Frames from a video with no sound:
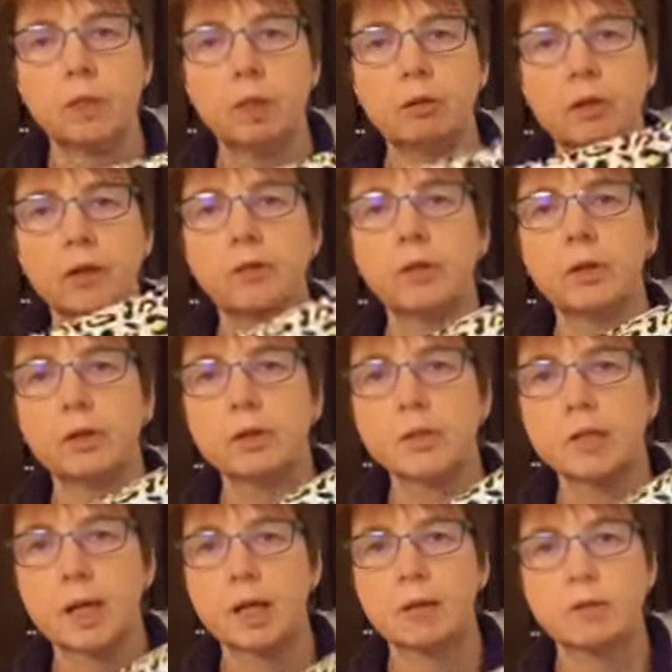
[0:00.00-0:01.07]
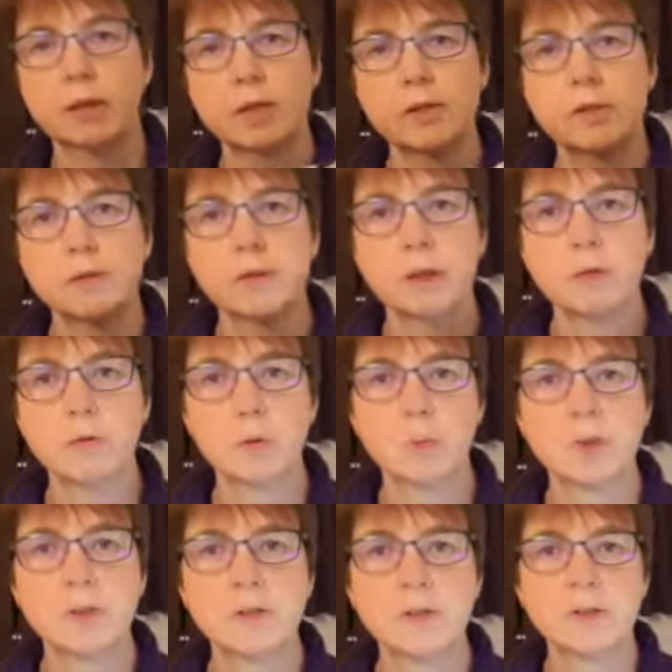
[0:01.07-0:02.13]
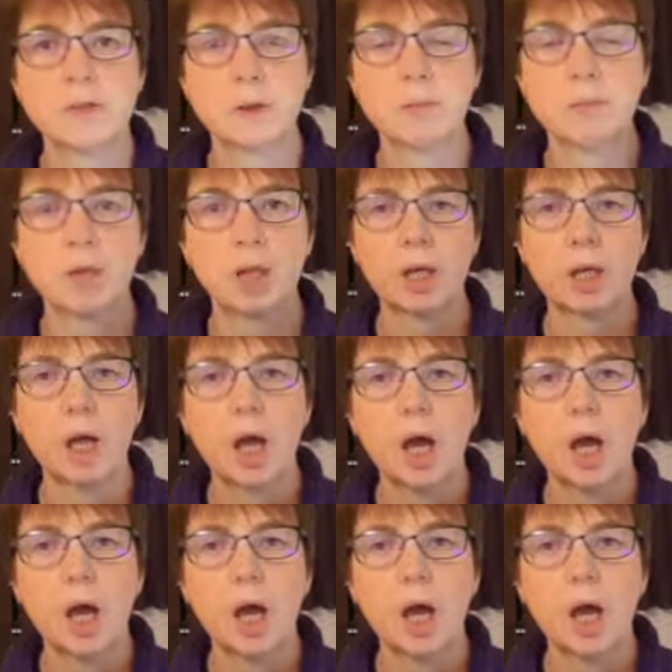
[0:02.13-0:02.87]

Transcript: get it cut out and get it sewn up into something.